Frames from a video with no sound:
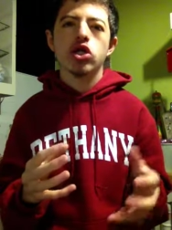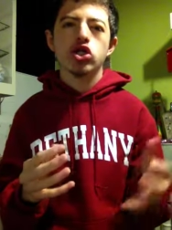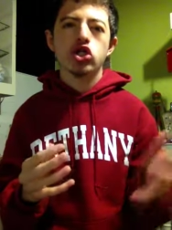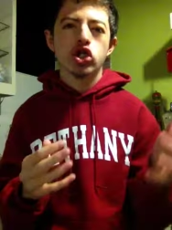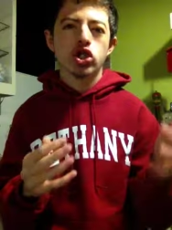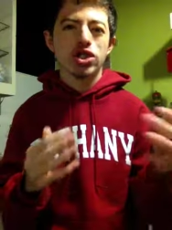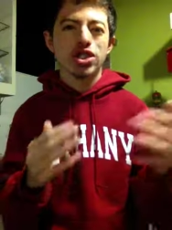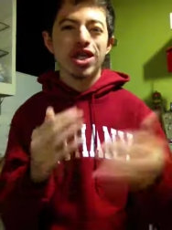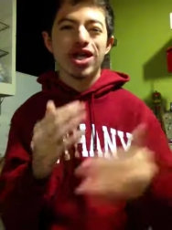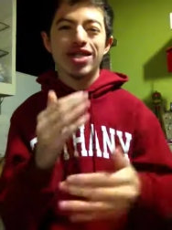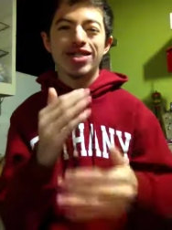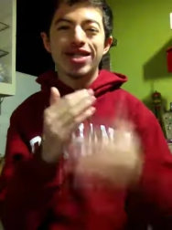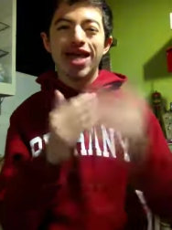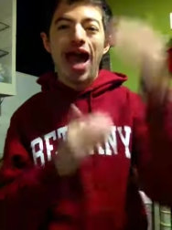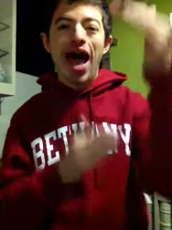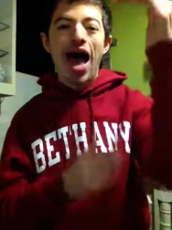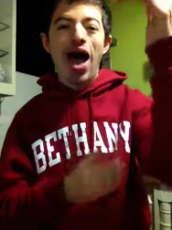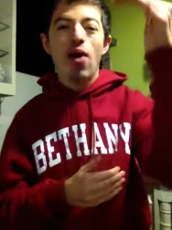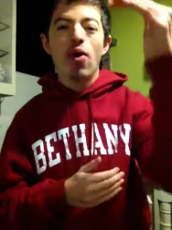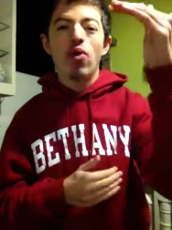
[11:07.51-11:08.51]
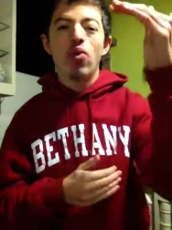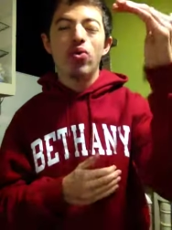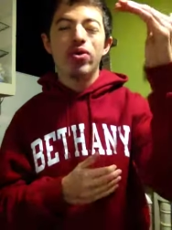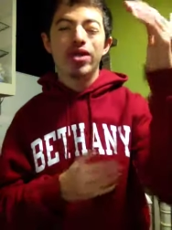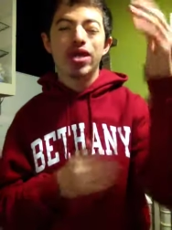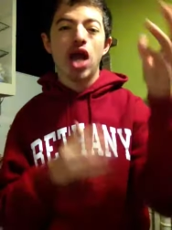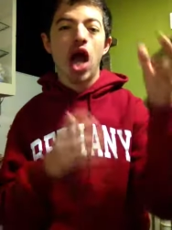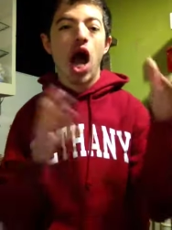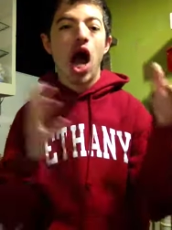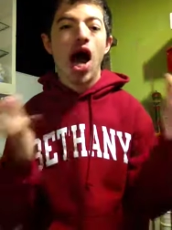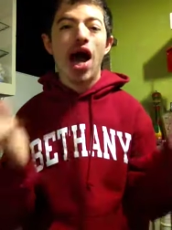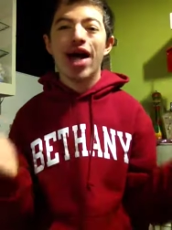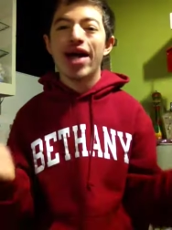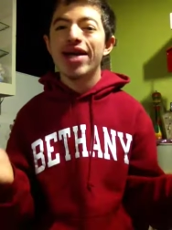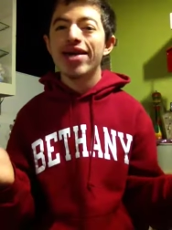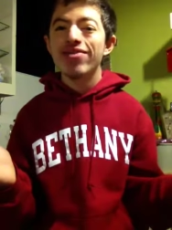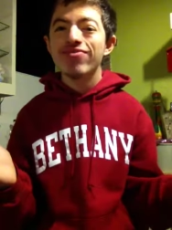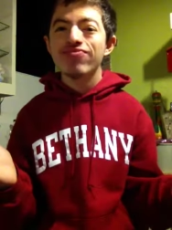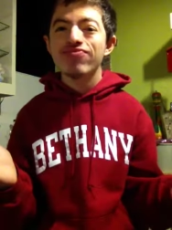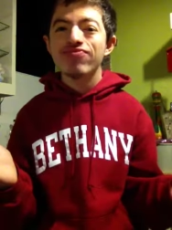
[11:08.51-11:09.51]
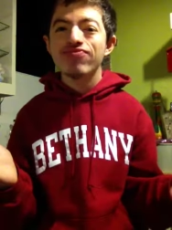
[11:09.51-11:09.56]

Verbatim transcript: just a tower with an eye.